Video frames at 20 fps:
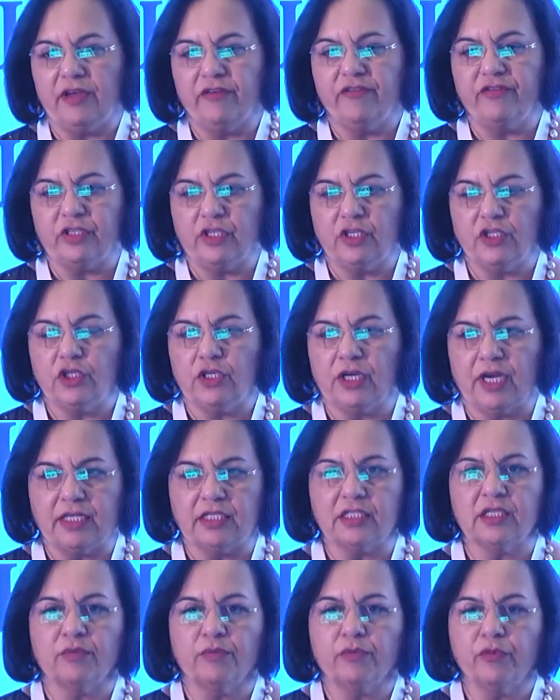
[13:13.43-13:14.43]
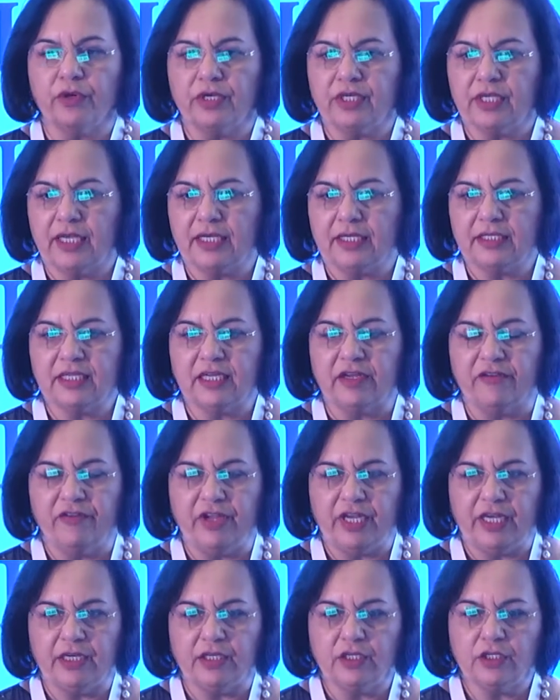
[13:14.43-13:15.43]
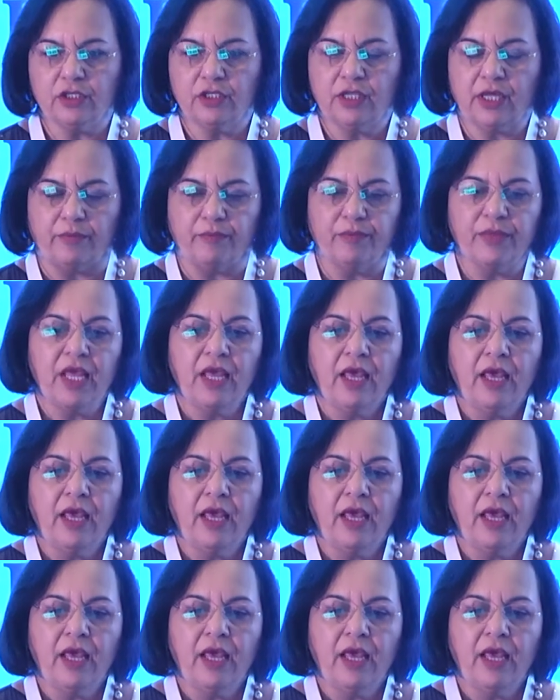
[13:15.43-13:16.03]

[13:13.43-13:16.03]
a physician at some point that is convenient to them.